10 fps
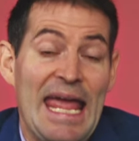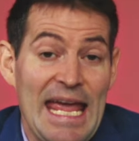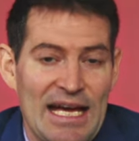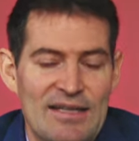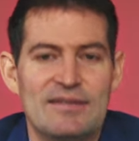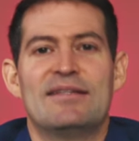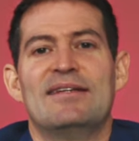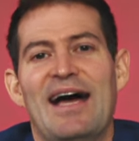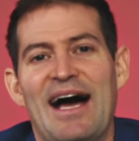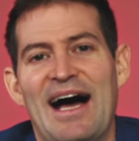And
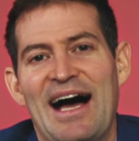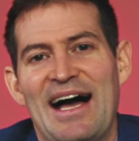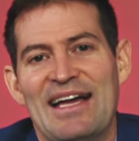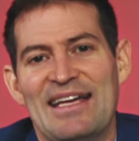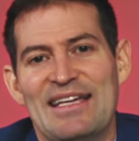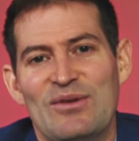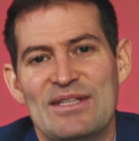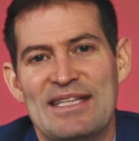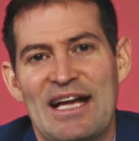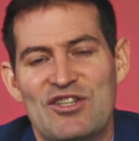uh,
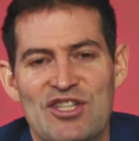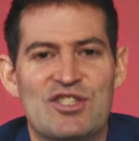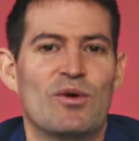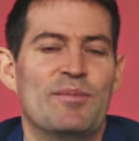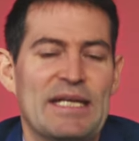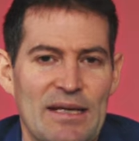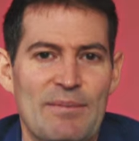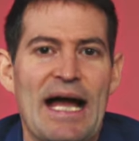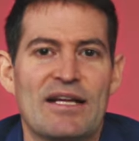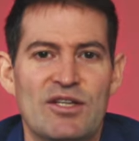it's not just that we're being
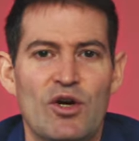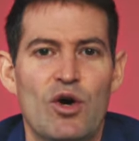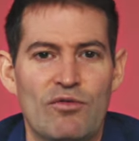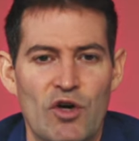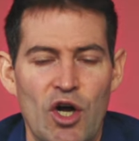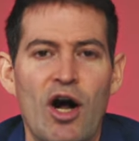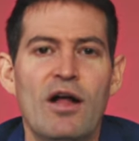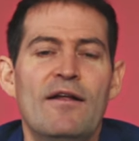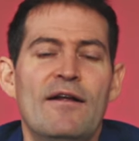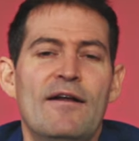impacted overall.